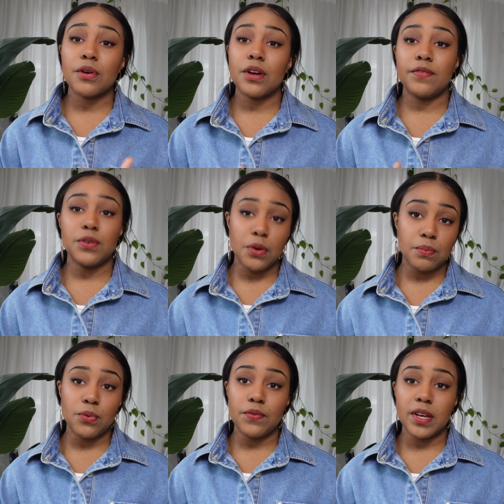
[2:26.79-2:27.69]
If you're
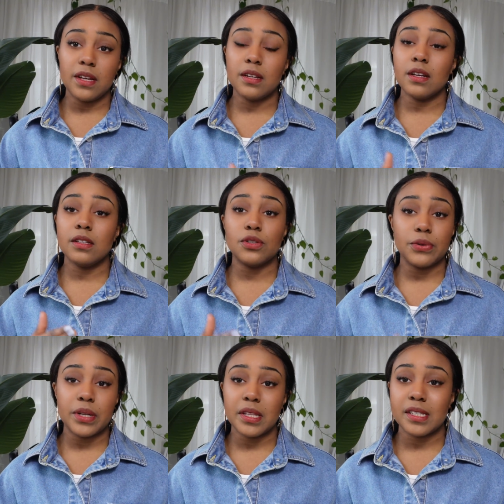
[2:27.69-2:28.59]
moving
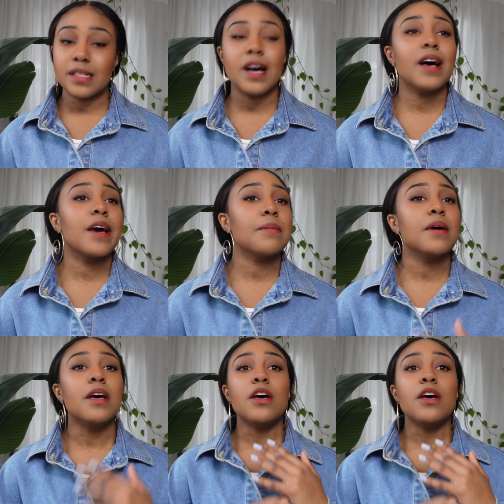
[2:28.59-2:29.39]
during this time,